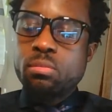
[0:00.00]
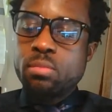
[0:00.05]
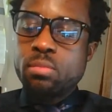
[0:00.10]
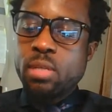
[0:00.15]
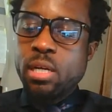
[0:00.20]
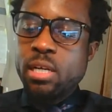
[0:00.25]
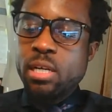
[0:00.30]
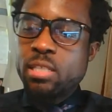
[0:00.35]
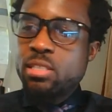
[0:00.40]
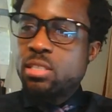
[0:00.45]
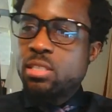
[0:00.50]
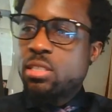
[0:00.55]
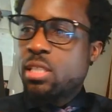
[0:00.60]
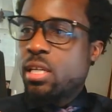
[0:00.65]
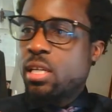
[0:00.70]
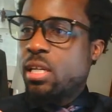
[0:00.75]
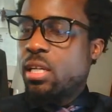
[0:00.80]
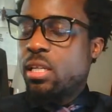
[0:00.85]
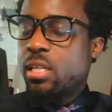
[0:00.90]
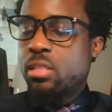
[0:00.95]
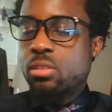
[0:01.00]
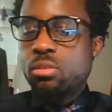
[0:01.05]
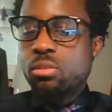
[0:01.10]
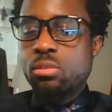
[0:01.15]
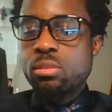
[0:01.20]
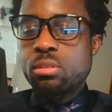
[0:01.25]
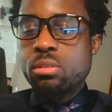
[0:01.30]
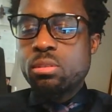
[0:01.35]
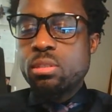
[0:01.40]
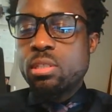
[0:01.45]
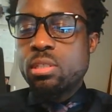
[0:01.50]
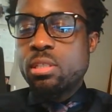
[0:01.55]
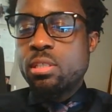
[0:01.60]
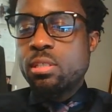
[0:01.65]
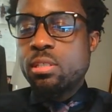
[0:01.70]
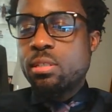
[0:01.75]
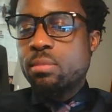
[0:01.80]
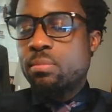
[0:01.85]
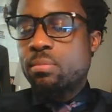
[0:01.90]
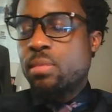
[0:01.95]
Einstein or
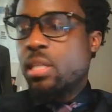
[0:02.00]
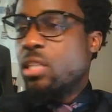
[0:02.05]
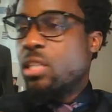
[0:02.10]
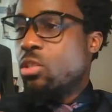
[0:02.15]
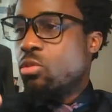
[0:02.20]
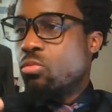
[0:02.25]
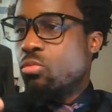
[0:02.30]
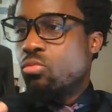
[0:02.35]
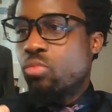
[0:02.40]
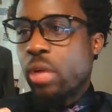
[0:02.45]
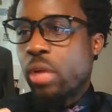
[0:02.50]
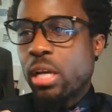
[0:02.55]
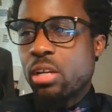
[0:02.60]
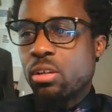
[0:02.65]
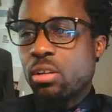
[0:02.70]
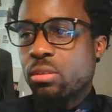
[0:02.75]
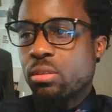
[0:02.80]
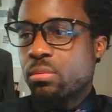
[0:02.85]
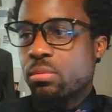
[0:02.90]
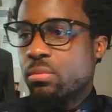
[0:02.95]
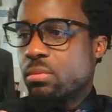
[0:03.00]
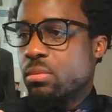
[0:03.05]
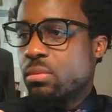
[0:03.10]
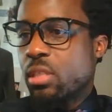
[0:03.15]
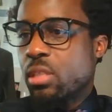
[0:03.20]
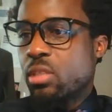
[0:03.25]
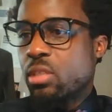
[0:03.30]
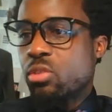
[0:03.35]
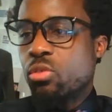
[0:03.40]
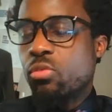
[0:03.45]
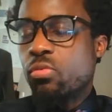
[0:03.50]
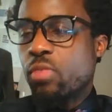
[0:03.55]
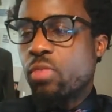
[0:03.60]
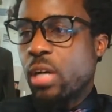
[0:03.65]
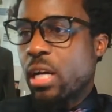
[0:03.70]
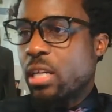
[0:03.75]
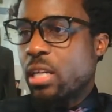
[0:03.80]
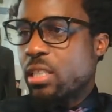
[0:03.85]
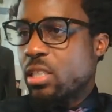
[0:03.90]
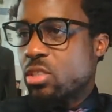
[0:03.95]
any writer that you
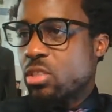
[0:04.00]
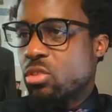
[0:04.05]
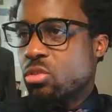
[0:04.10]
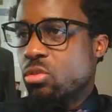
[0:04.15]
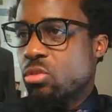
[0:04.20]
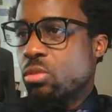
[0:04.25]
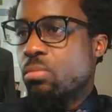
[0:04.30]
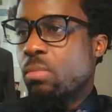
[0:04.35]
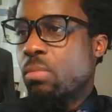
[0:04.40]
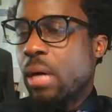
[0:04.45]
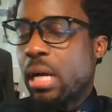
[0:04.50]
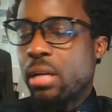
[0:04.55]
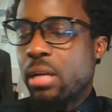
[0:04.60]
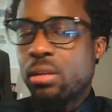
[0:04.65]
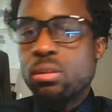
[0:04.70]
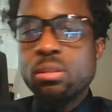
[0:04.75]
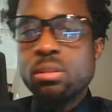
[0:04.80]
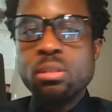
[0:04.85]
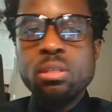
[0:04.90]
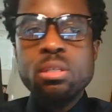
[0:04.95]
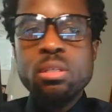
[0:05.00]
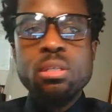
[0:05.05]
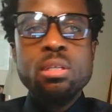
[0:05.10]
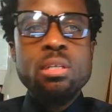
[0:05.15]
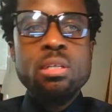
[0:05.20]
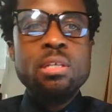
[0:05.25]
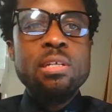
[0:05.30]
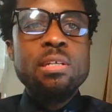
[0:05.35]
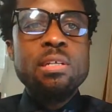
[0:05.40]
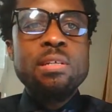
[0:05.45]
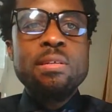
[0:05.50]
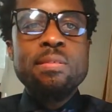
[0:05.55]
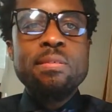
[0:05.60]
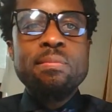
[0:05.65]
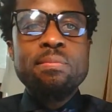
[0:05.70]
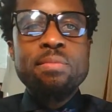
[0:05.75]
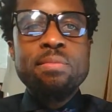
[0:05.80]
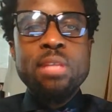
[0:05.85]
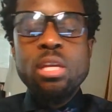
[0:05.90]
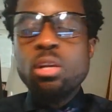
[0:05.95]
find that you admire,
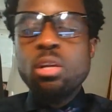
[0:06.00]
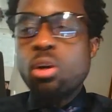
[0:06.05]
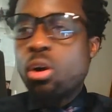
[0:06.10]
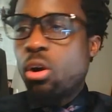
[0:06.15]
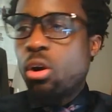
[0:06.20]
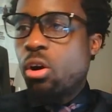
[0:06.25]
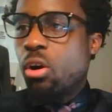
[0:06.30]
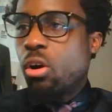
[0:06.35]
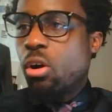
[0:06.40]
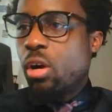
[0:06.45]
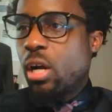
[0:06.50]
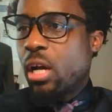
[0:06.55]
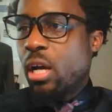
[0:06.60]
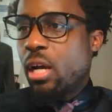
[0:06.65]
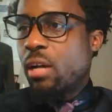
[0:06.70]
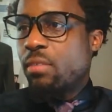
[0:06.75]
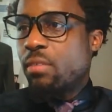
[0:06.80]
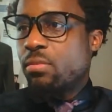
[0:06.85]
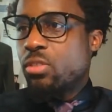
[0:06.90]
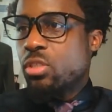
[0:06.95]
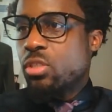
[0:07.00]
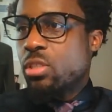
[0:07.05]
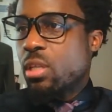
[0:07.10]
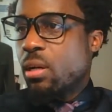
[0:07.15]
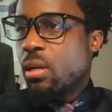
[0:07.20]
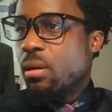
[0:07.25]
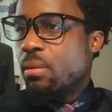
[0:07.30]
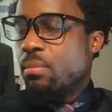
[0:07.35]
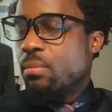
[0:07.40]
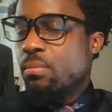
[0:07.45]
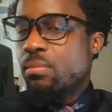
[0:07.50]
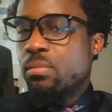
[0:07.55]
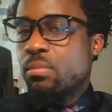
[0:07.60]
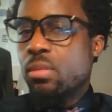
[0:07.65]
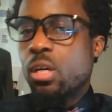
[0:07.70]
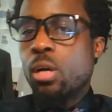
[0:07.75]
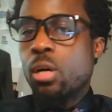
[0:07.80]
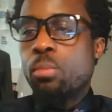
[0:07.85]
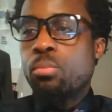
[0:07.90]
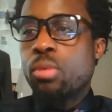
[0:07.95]
they all have some
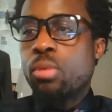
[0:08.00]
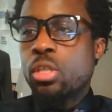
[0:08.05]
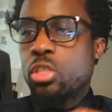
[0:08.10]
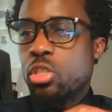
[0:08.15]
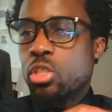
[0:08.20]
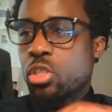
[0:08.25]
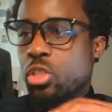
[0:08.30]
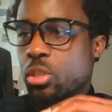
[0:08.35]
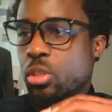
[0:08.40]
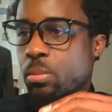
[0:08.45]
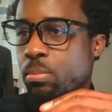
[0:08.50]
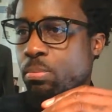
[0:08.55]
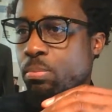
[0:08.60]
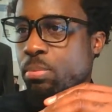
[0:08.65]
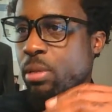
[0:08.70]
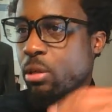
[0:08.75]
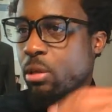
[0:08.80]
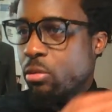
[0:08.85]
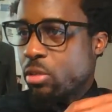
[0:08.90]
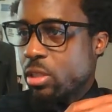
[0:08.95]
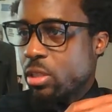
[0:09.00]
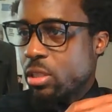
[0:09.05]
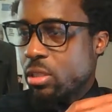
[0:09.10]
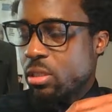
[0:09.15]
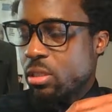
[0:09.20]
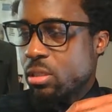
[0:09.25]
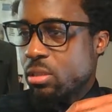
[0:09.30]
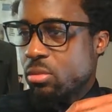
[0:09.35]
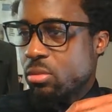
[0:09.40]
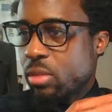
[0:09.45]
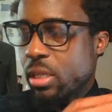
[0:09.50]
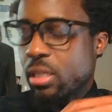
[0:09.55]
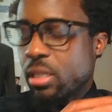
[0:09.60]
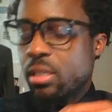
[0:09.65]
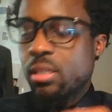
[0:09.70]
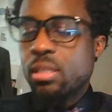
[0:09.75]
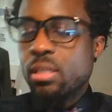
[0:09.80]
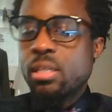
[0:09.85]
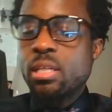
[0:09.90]
apprenticeship period, right?